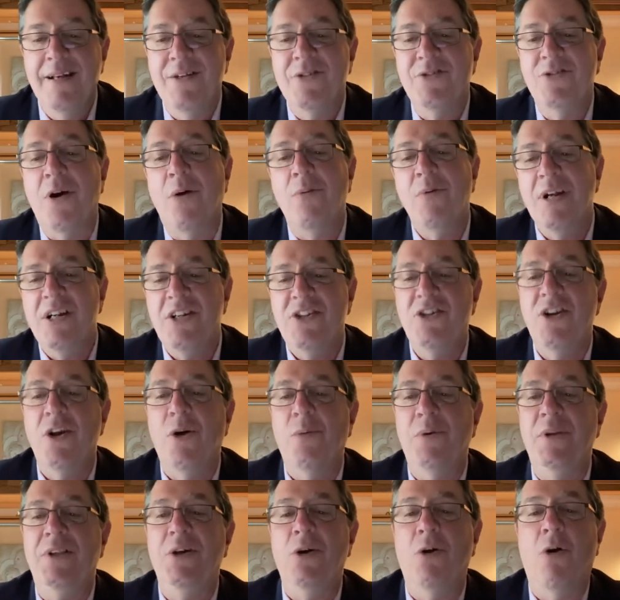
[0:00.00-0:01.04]
So I want to
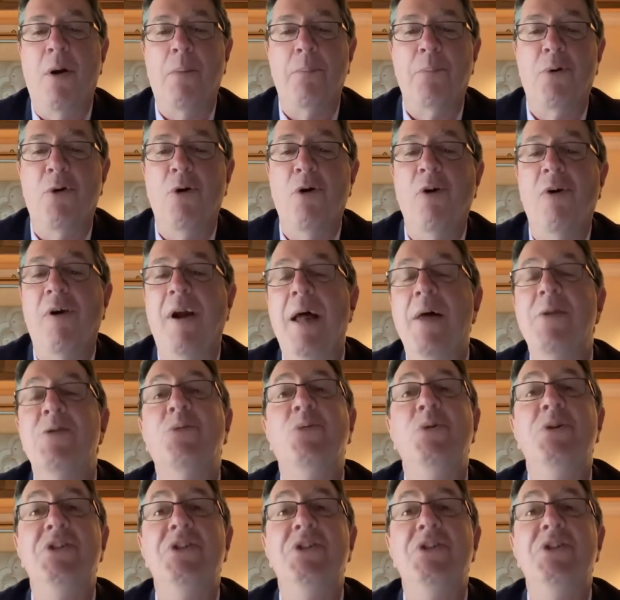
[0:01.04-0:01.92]
share with you our programs,